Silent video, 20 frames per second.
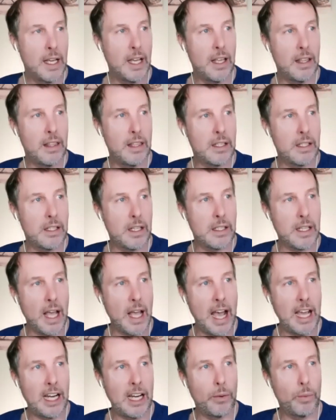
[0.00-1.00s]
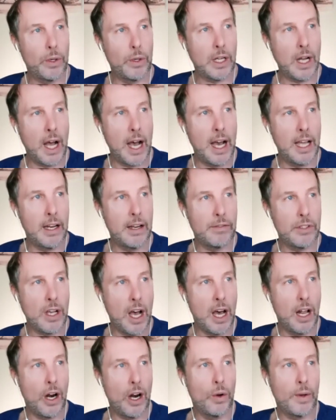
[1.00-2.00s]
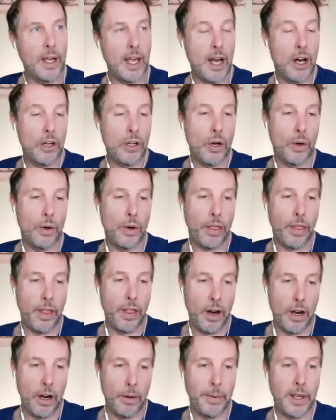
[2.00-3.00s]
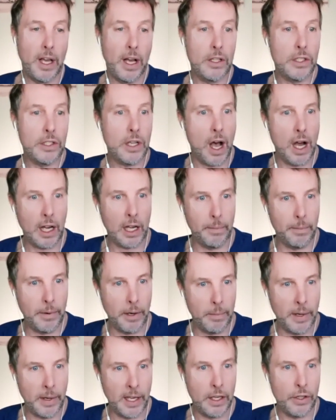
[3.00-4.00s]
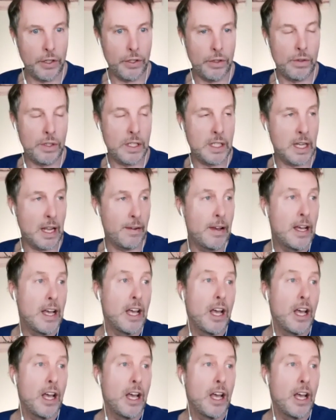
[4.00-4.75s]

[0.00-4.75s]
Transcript: in the society we're kind of taught, okay, I'll go to therapy, I'll talk about my issues and stuff,